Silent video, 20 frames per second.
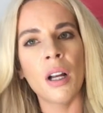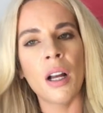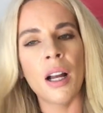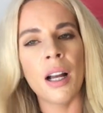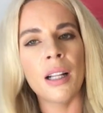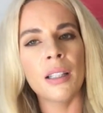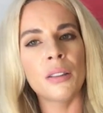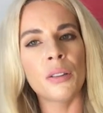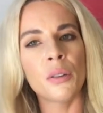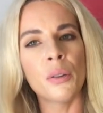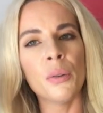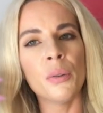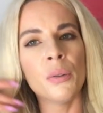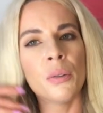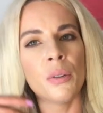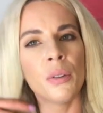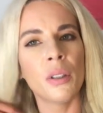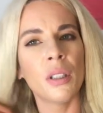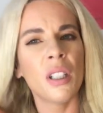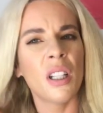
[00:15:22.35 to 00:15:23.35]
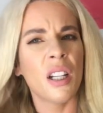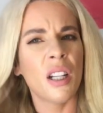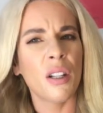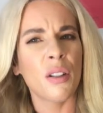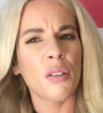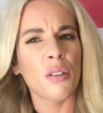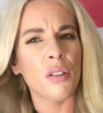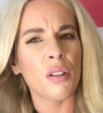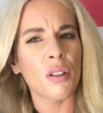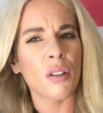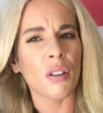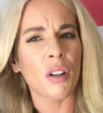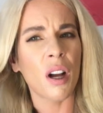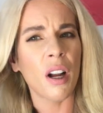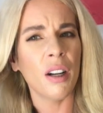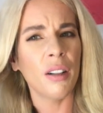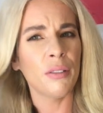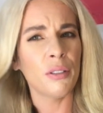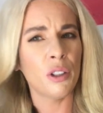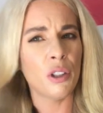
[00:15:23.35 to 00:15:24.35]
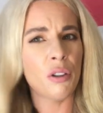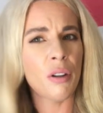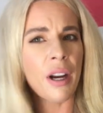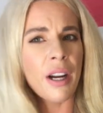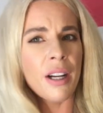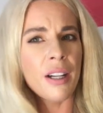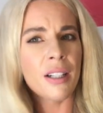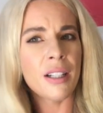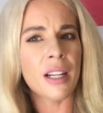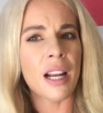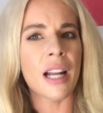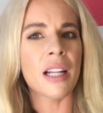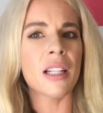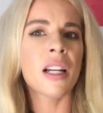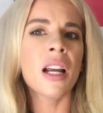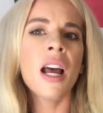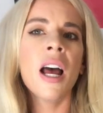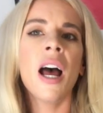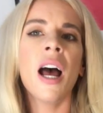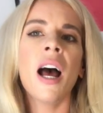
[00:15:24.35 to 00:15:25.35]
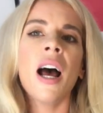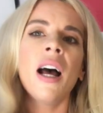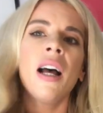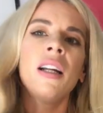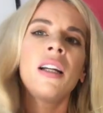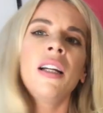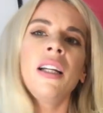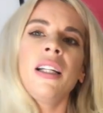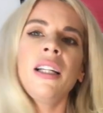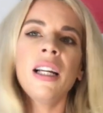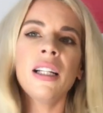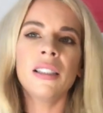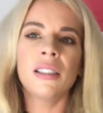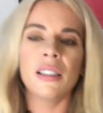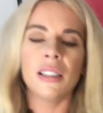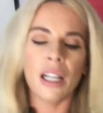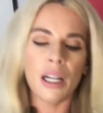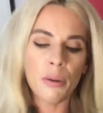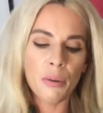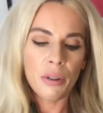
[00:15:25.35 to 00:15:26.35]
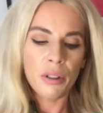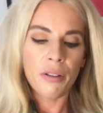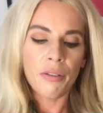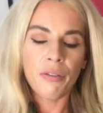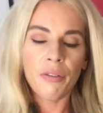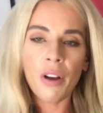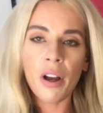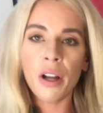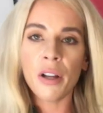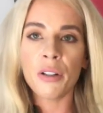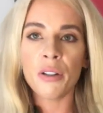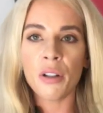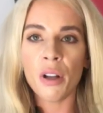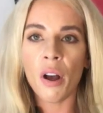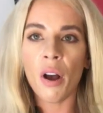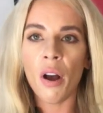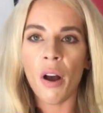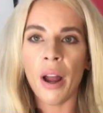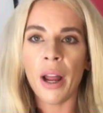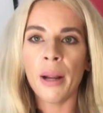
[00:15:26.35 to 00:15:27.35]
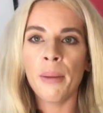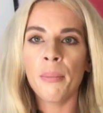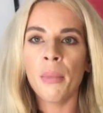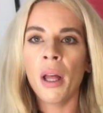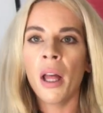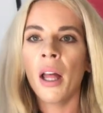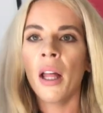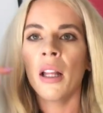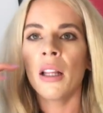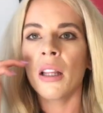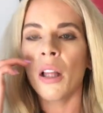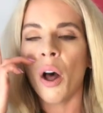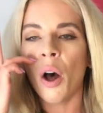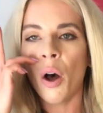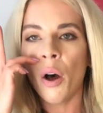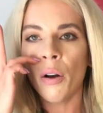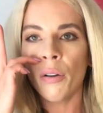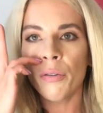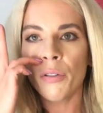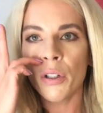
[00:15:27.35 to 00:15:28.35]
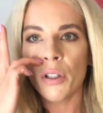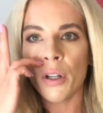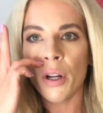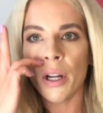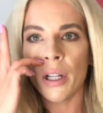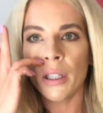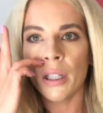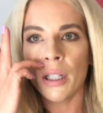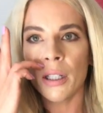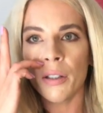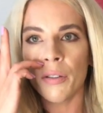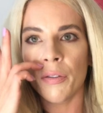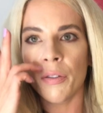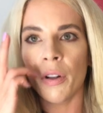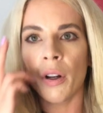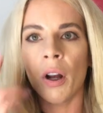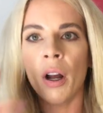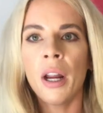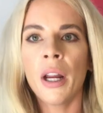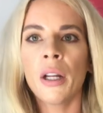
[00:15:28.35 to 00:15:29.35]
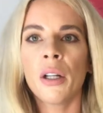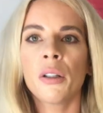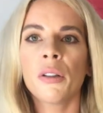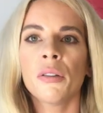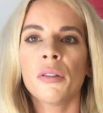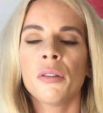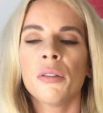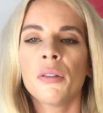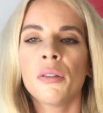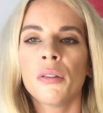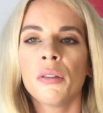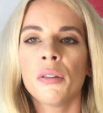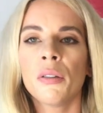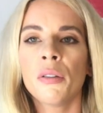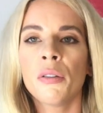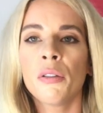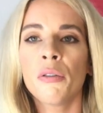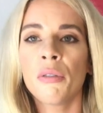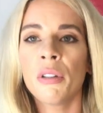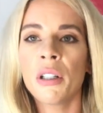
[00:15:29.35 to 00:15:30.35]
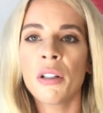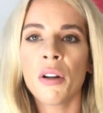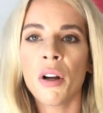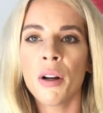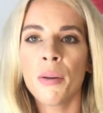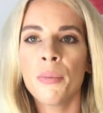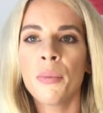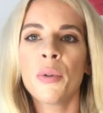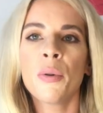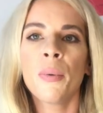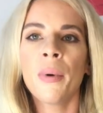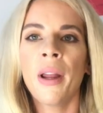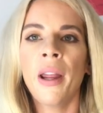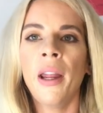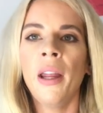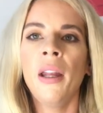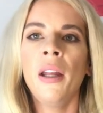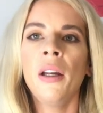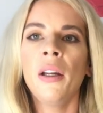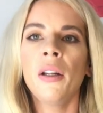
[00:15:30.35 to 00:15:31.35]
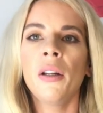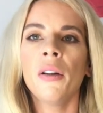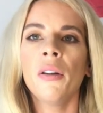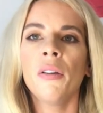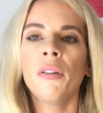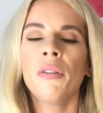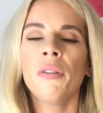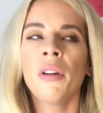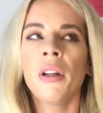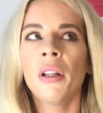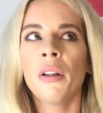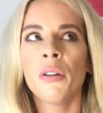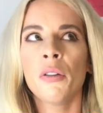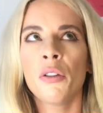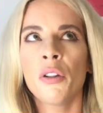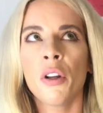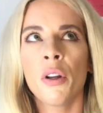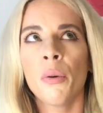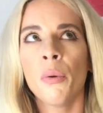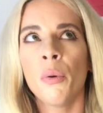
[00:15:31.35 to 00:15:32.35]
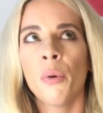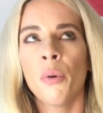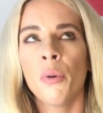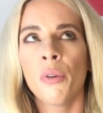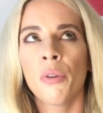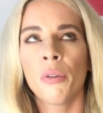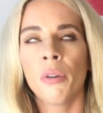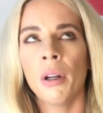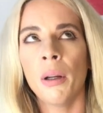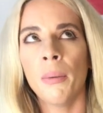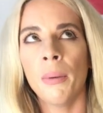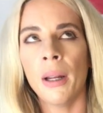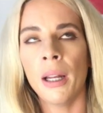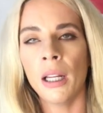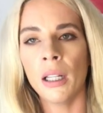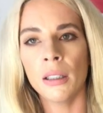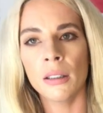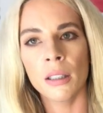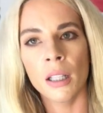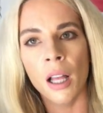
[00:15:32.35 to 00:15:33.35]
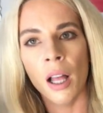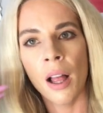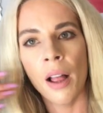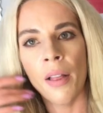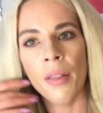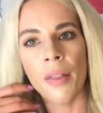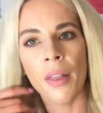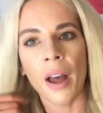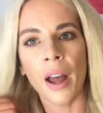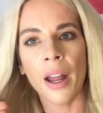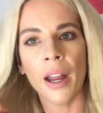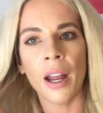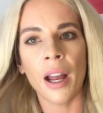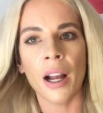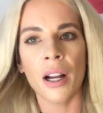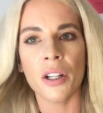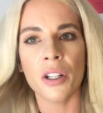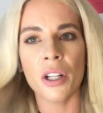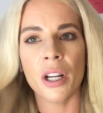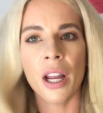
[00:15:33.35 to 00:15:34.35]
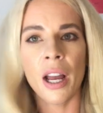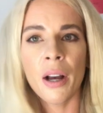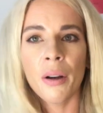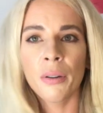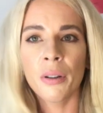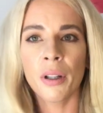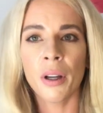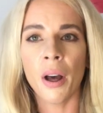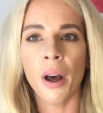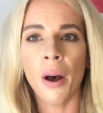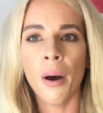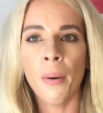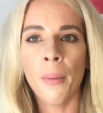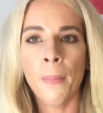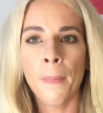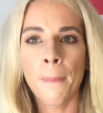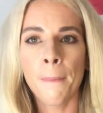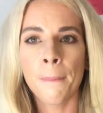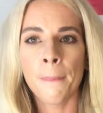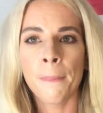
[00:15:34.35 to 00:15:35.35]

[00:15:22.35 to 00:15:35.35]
that's all. It's just kind of straight and dead. And yesterday was the first time after doing this for like 3 times a week for either 2 or 3 weeks that it actually held a curl.